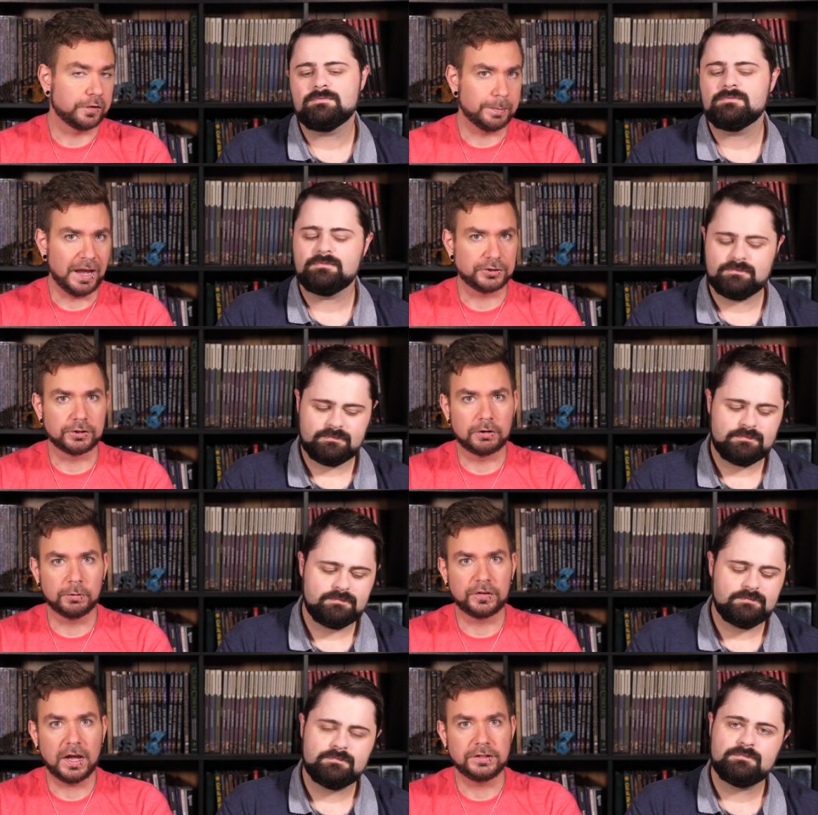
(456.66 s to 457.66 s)
Speaker 1: Sebastian
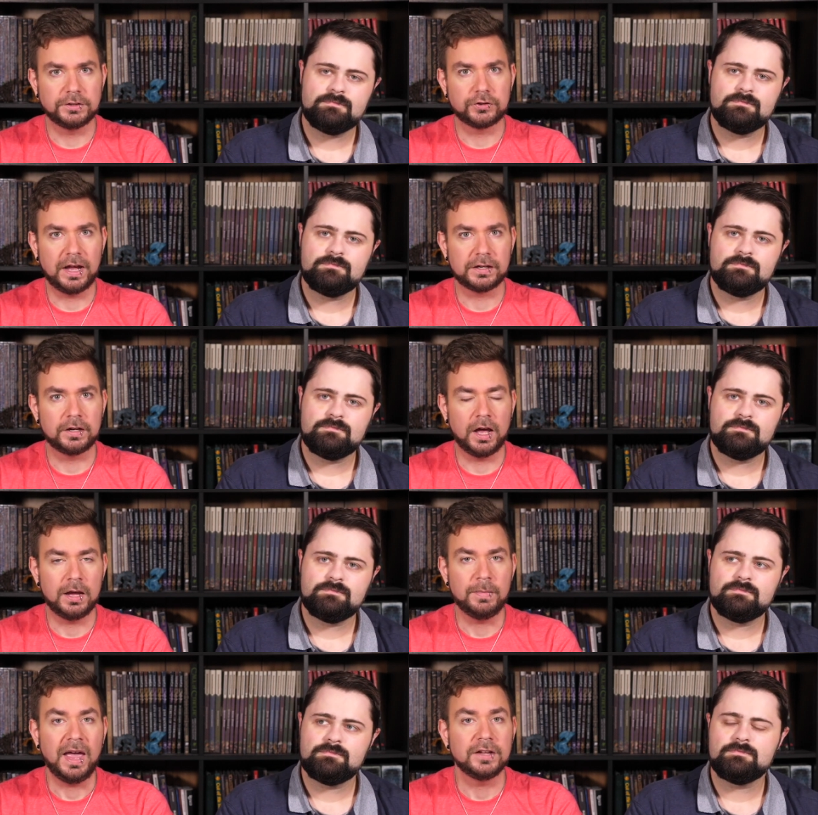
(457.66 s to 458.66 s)
Crowe's Guide to
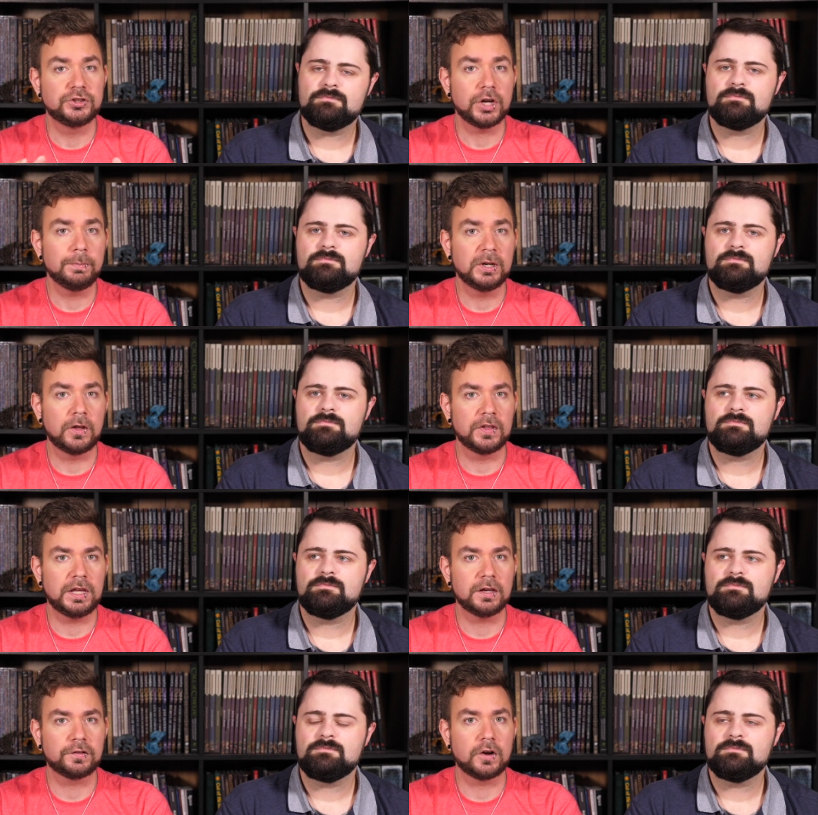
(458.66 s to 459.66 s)
Drakkenheim, and jump in on the
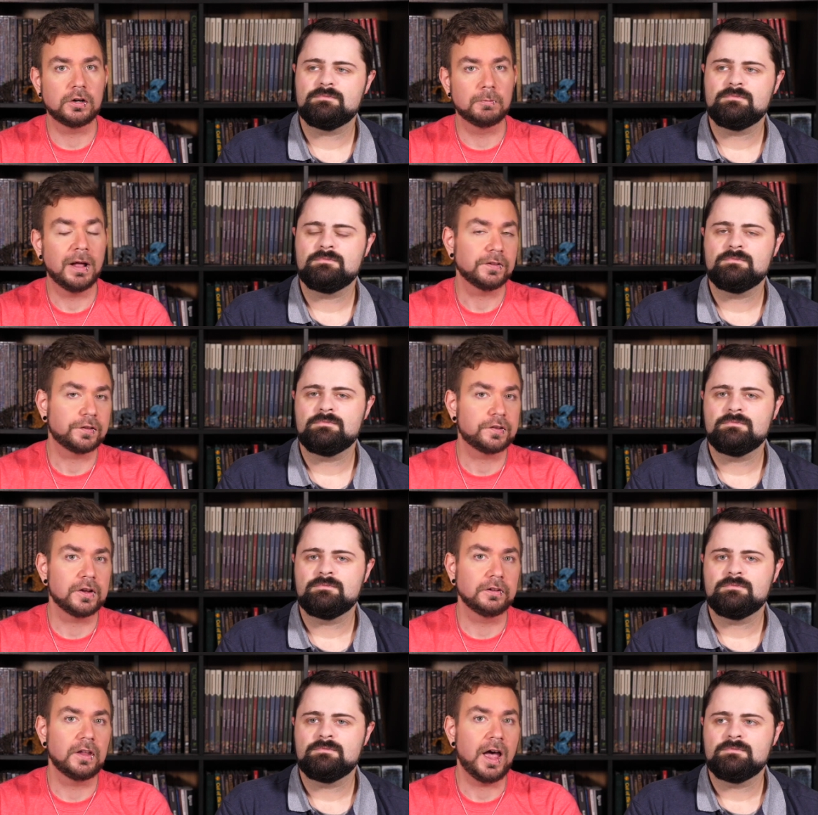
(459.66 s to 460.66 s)
Kickstarter while it's
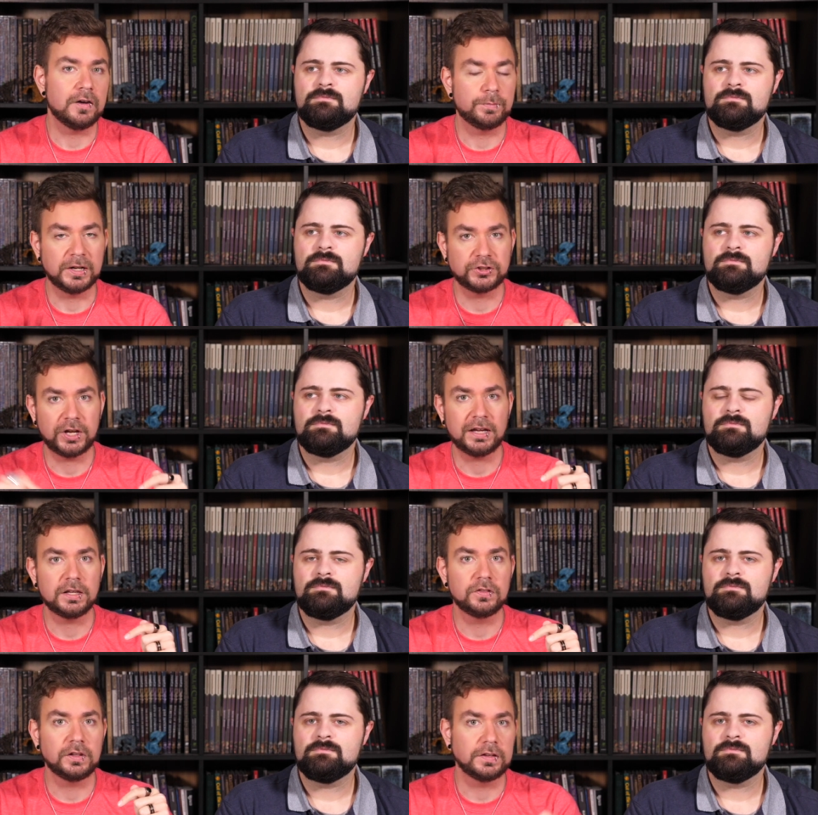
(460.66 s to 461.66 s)
still live by
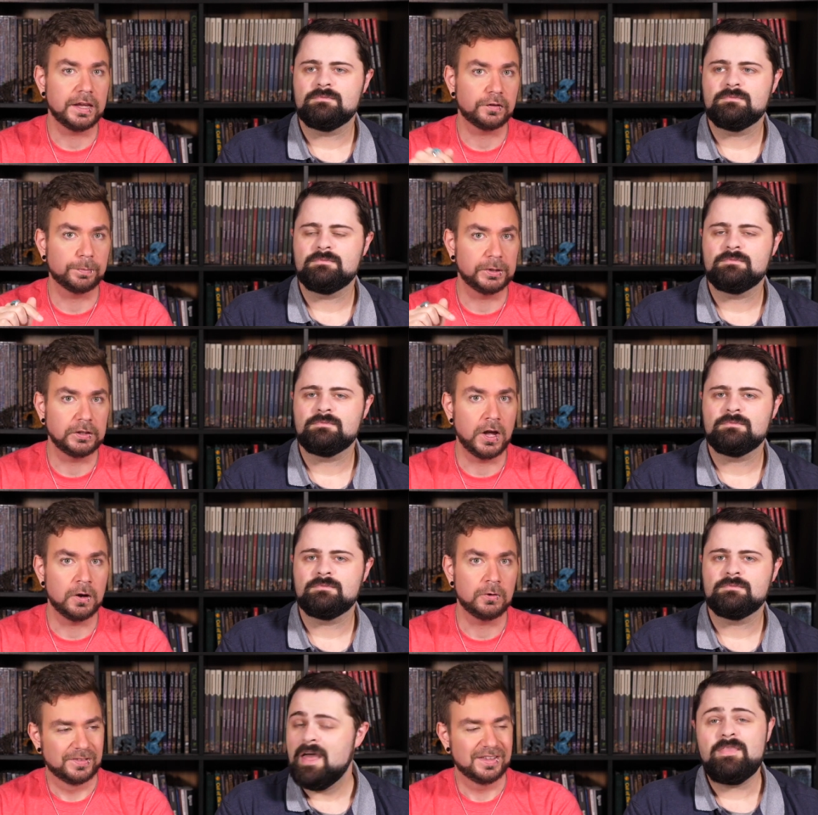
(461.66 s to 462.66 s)
checking the links
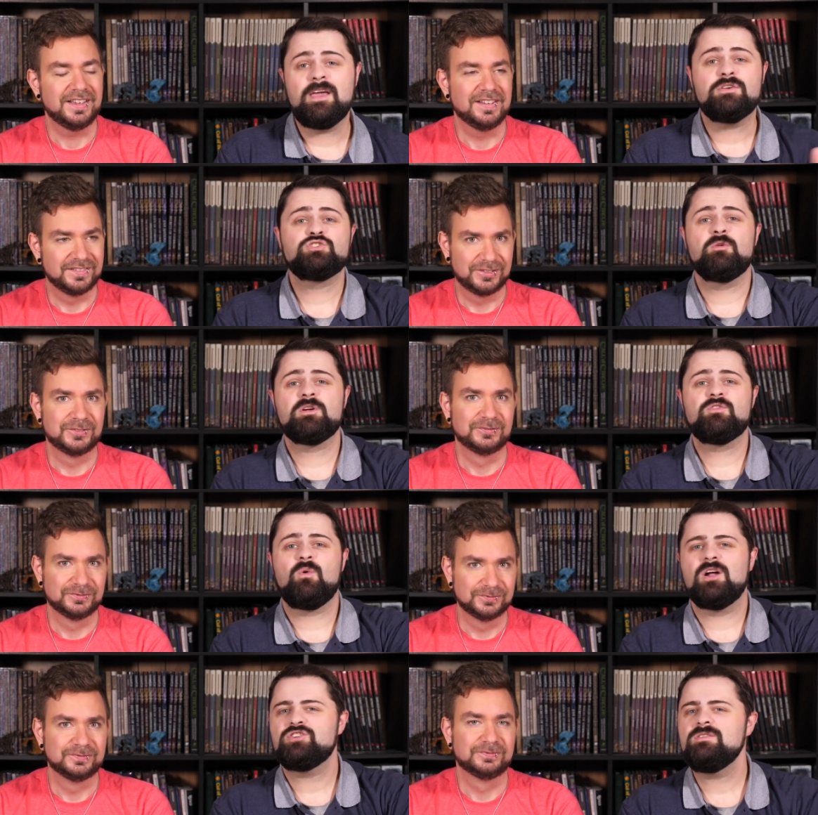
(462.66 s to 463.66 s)
below.
Speaker 2: Thank you so much for
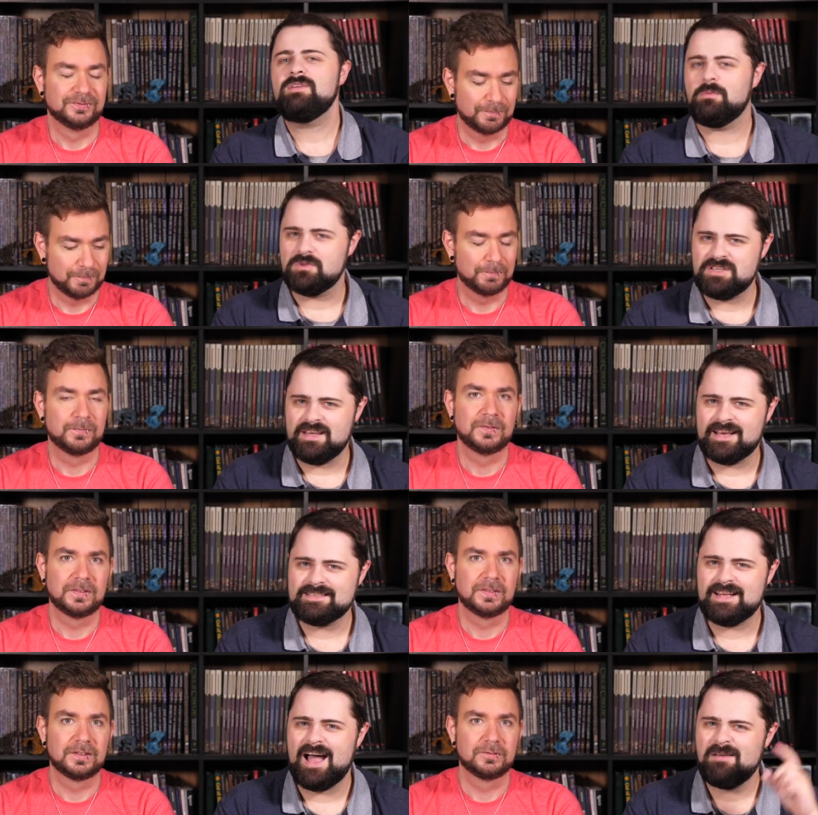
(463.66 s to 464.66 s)
watching, and we'll see you next
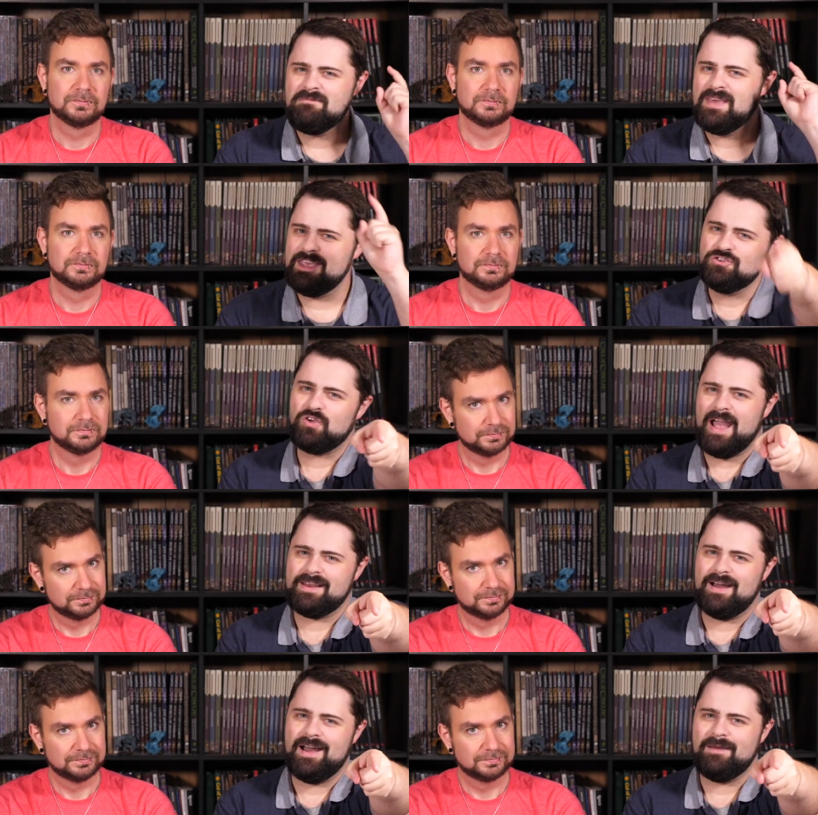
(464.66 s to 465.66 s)
time in
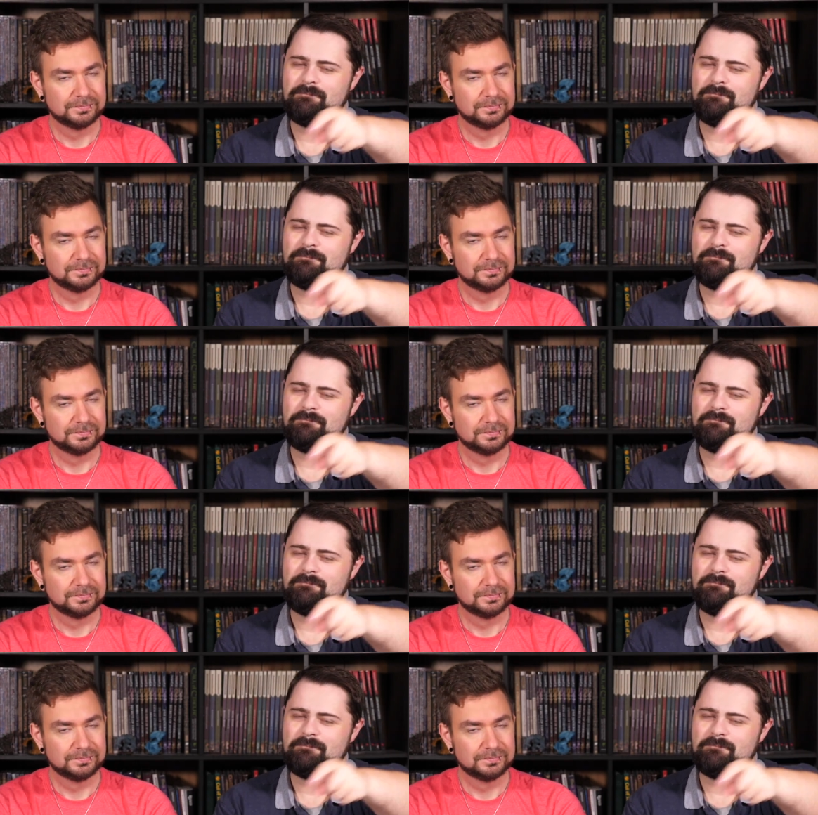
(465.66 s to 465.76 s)
Drakkenheim.